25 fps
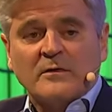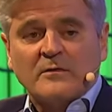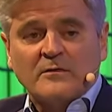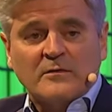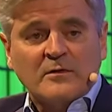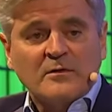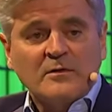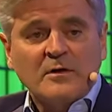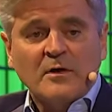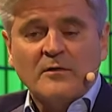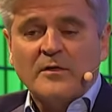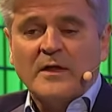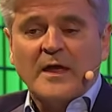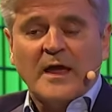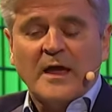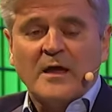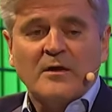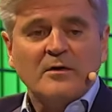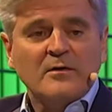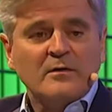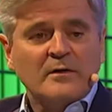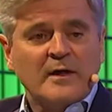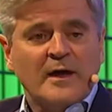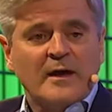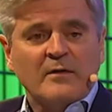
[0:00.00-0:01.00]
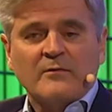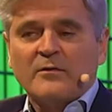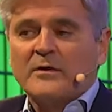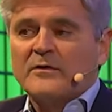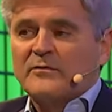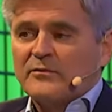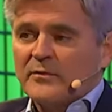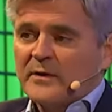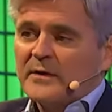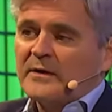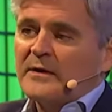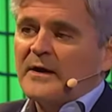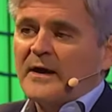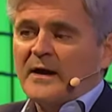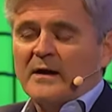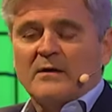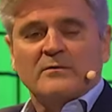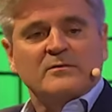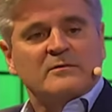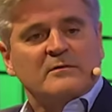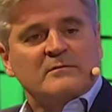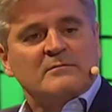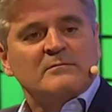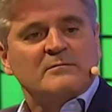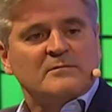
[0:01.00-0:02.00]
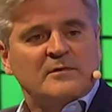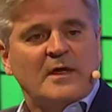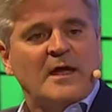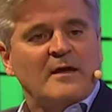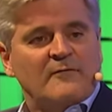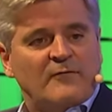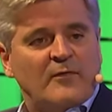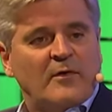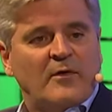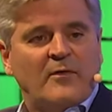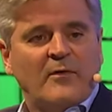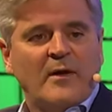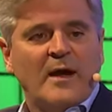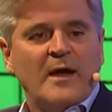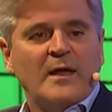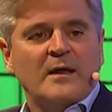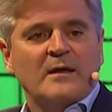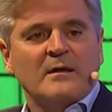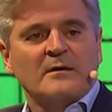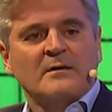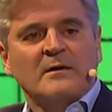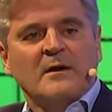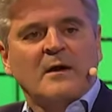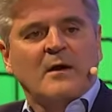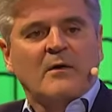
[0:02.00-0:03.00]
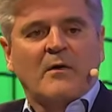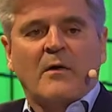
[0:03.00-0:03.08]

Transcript: As you know, the internet, which we now take for granted.